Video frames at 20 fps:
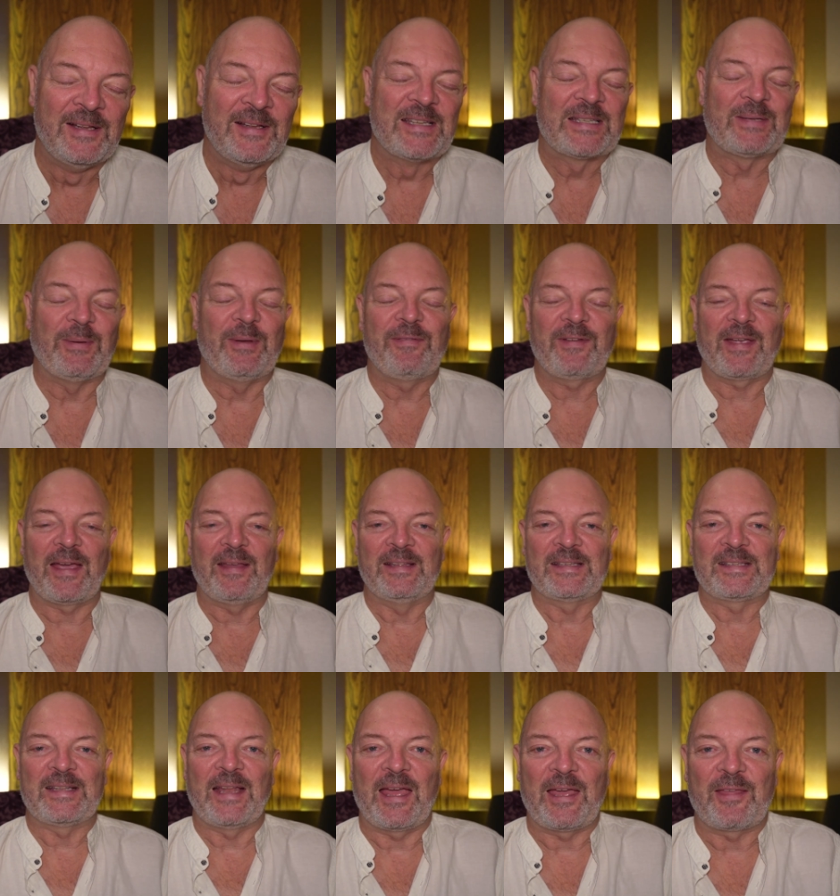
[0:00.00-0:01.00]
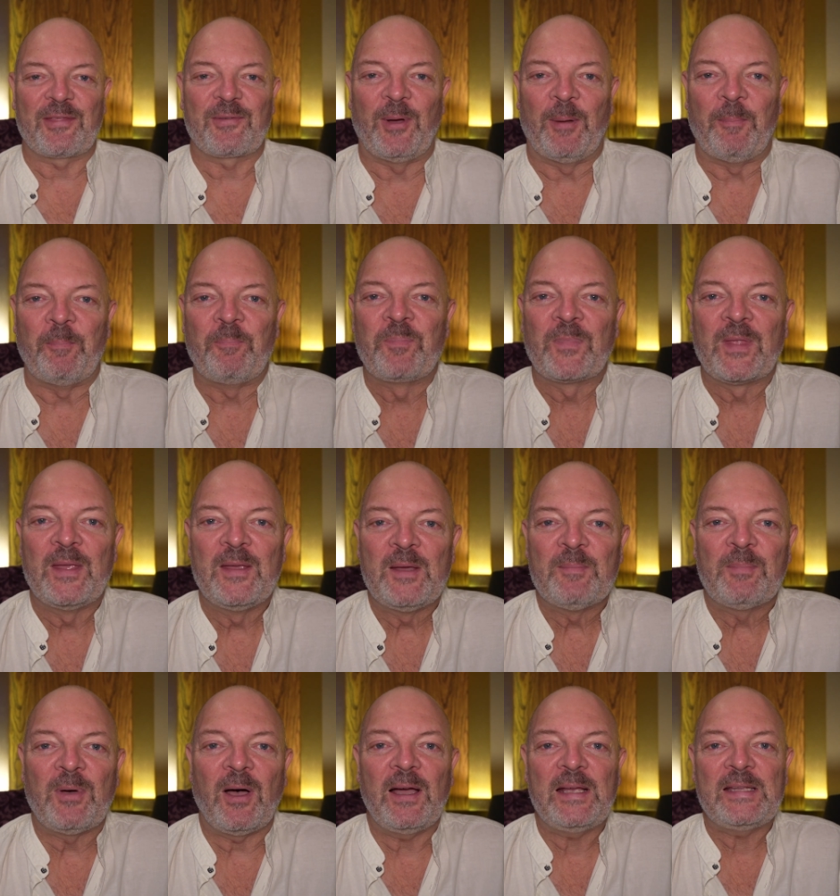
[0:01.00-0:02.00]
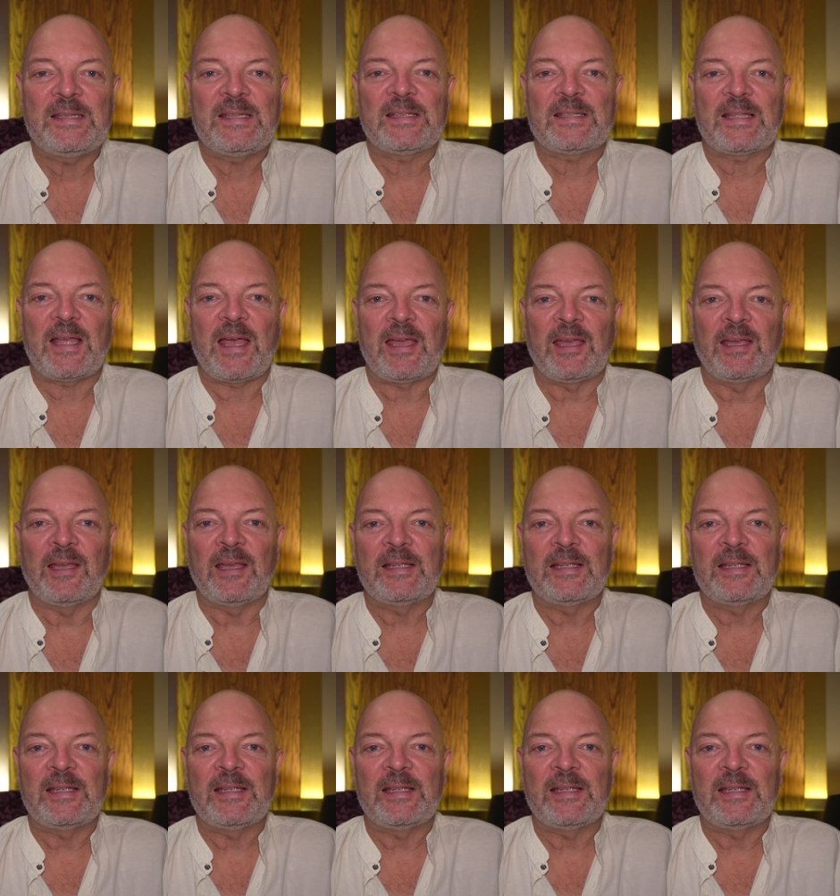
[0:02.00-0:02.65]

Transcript: so we forget there's an 8th one. But I6A